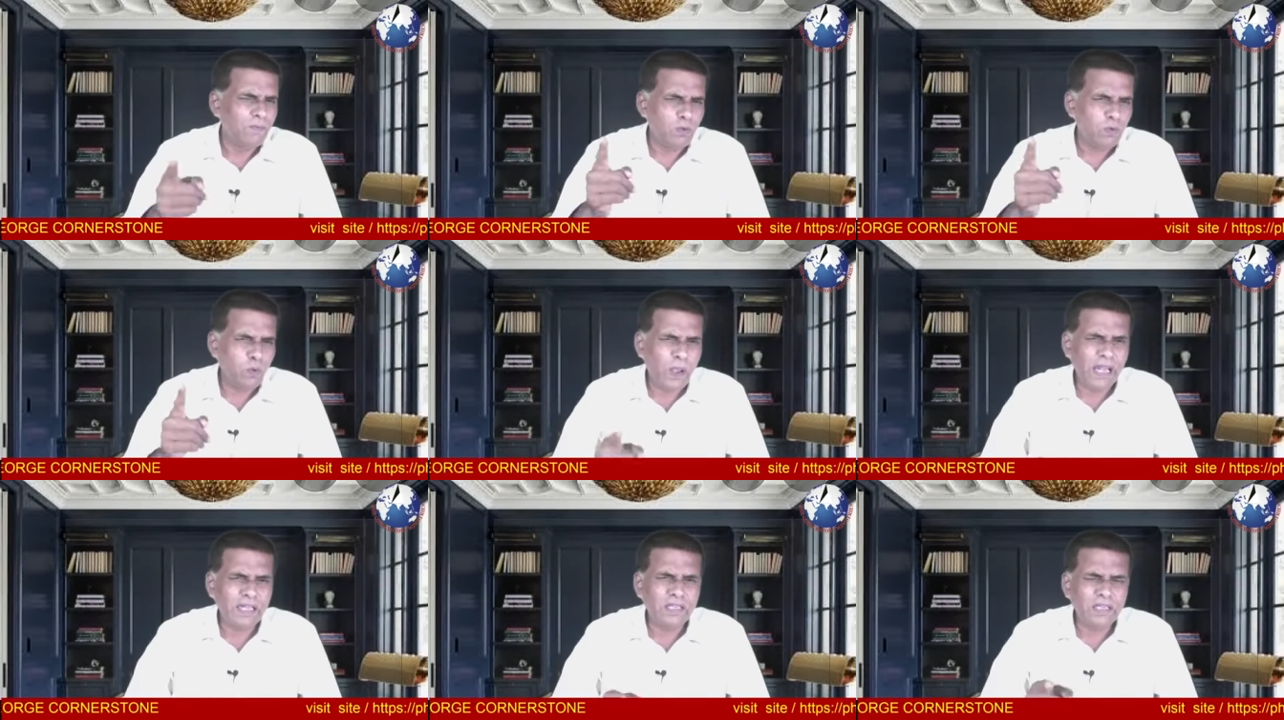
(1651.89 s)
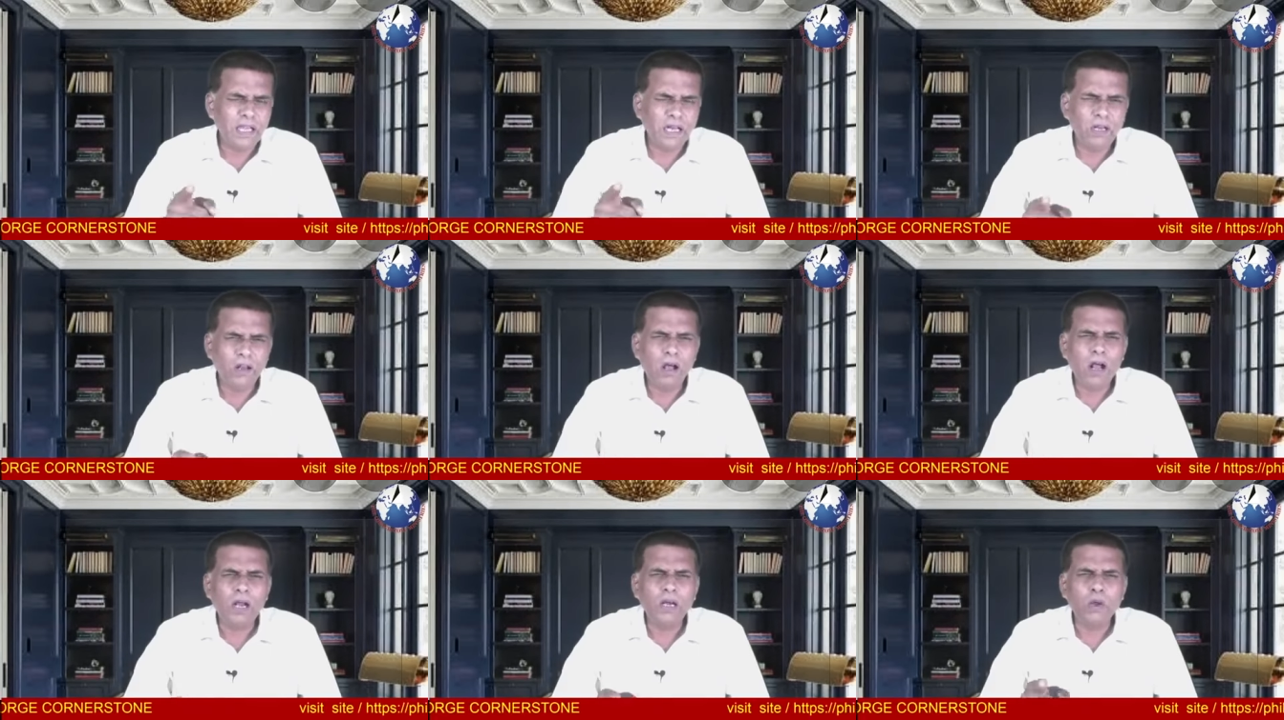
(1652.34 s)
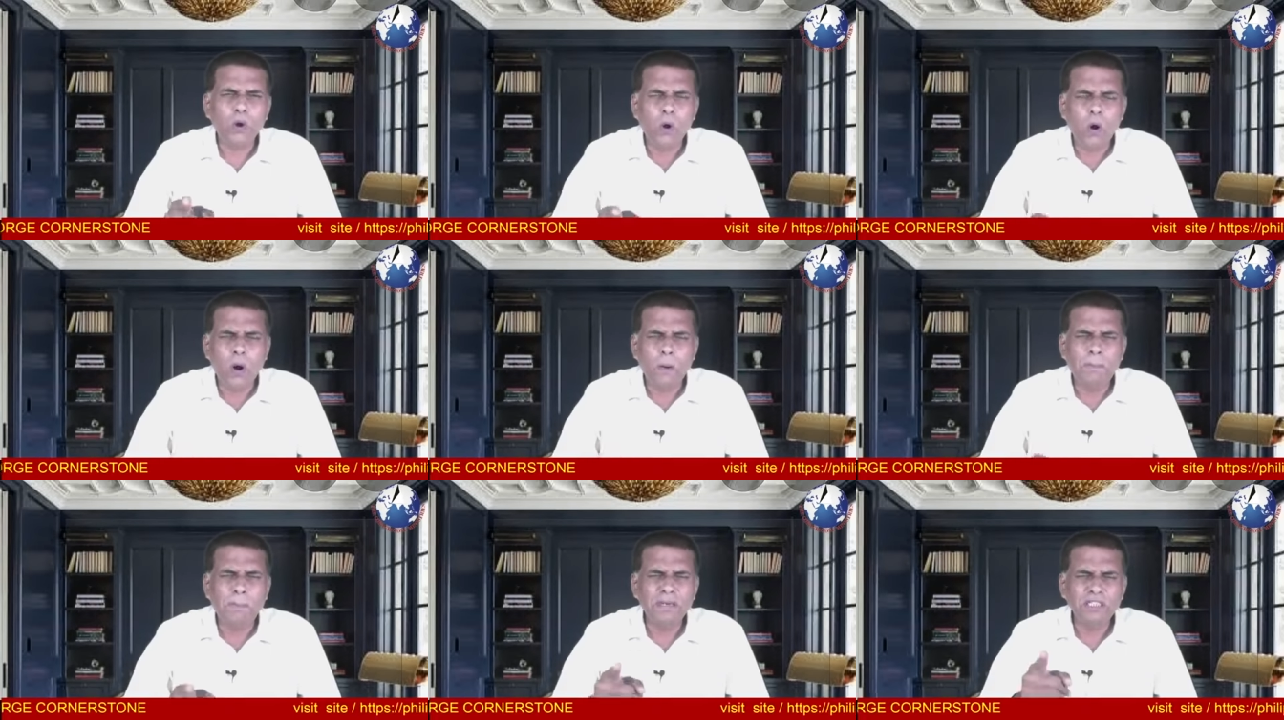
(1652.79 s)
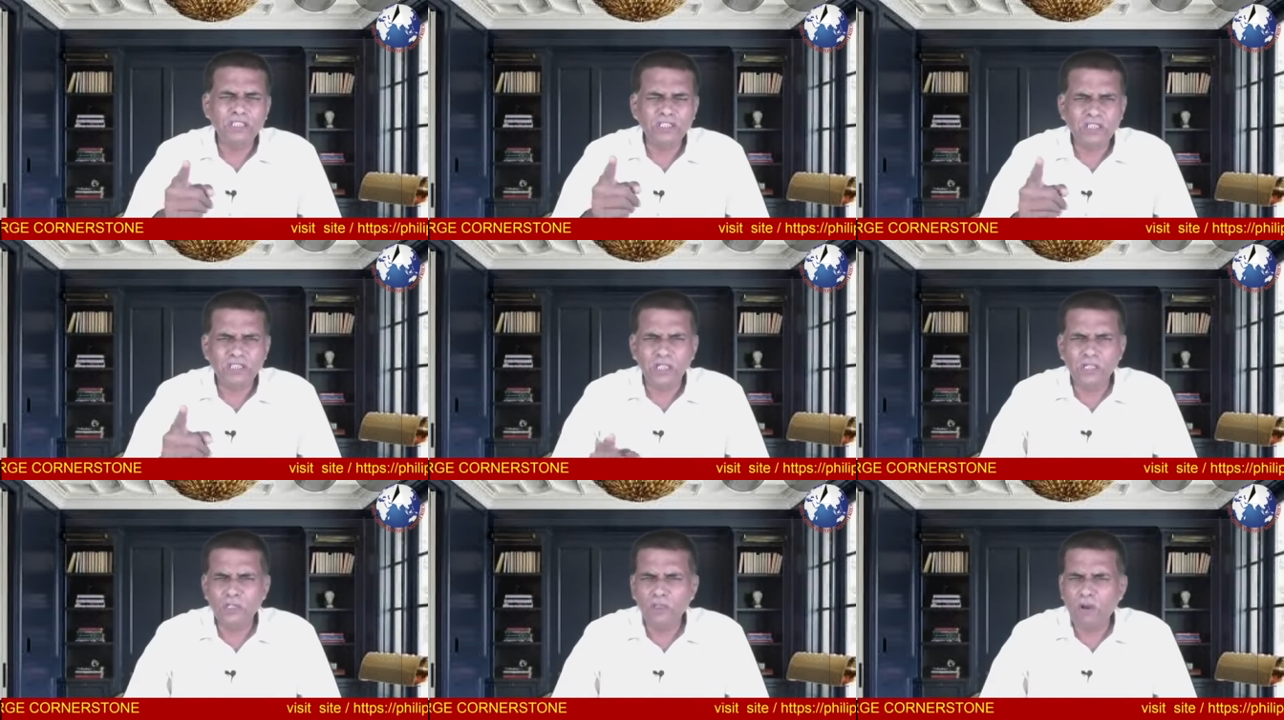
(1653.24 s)
when the Lord
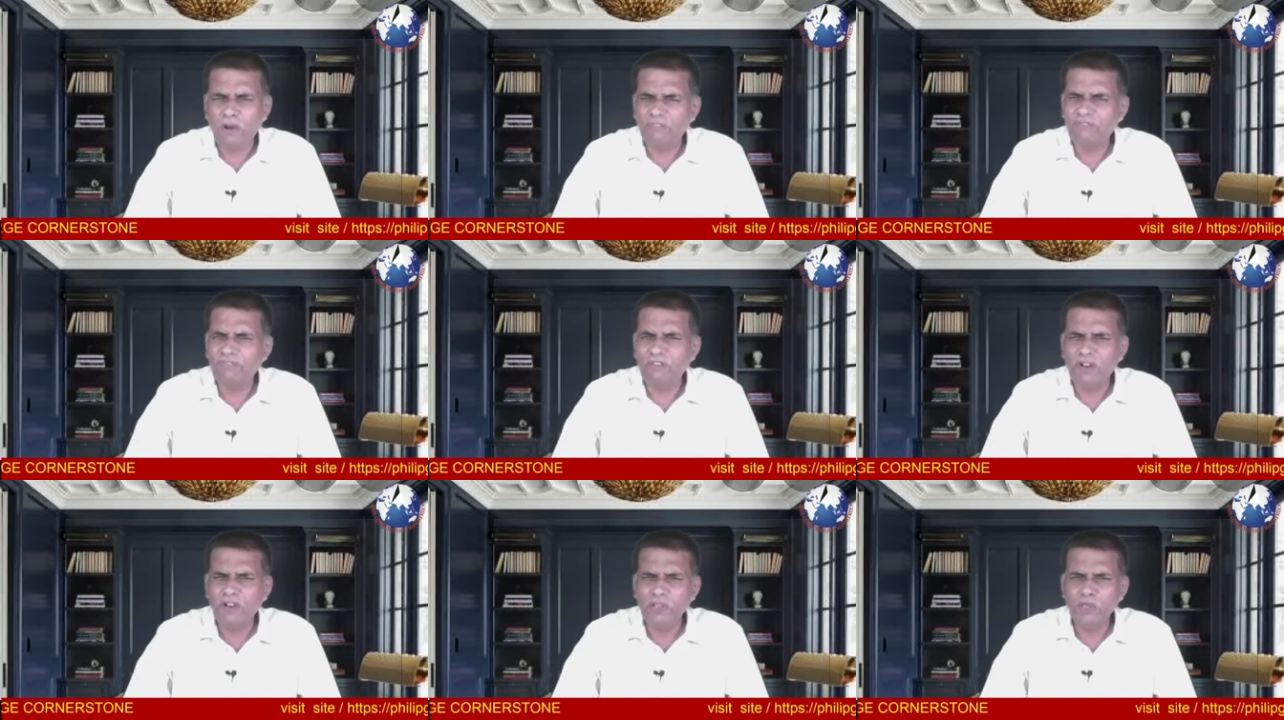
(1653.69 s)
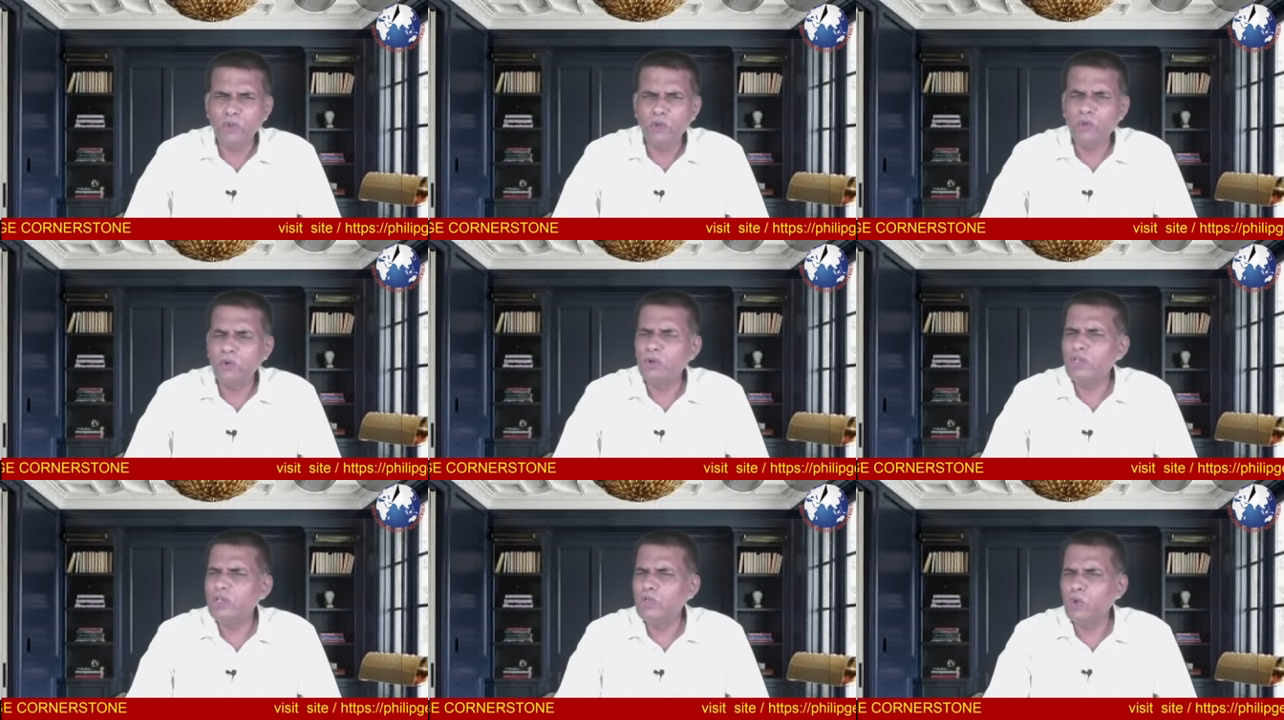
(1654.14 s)
opens the door for you,